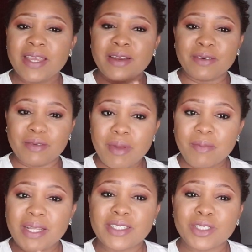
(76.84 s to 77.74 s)

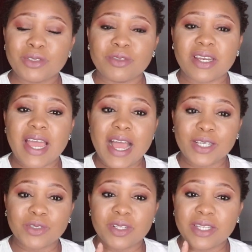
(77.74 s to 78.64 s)
Remember, these children are
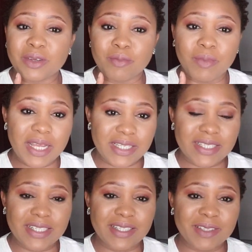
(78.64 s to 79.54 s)
actually your
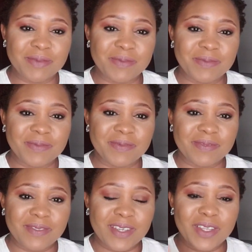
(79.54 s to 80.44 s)
blessing.
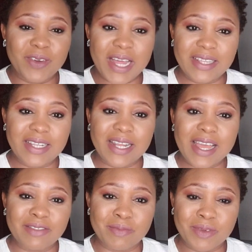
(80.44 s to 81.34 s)
You had a
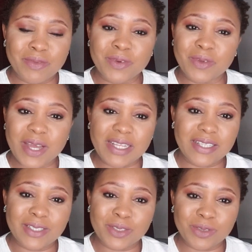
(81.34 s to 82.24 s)
life before you had
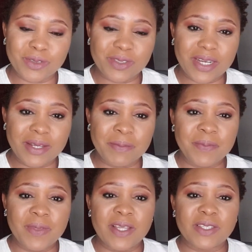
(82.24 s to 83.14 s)
these children.
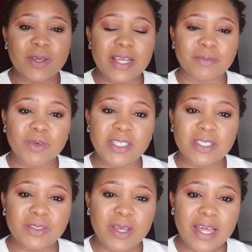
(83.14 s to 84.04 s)
So as much
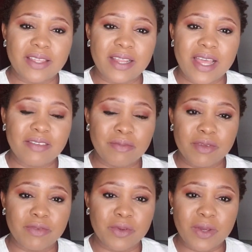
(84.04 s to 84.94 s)
as you had a life
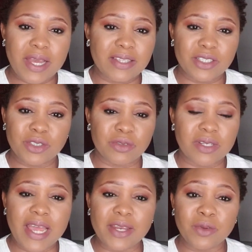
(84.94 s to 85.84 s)
before you had these
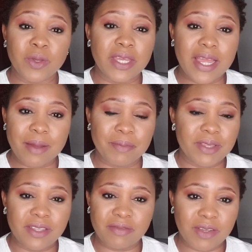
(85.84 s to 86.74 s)
children, I know it can be
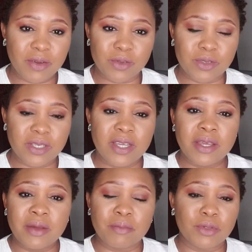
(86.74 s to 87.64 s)
difficult,
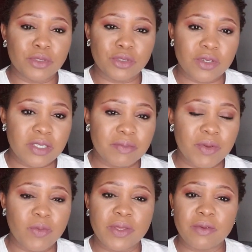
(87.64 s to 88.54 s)
but trust me,
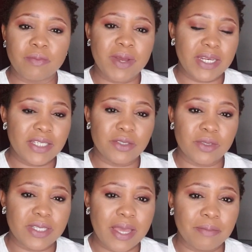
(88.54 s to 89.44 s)
when you manage your
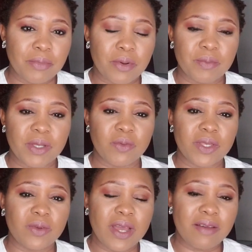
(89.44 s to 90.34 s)
time properly,
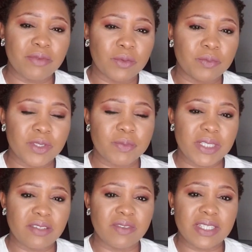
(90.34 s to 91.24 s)
when you have your
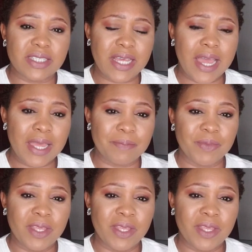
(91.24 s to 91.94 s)
specific time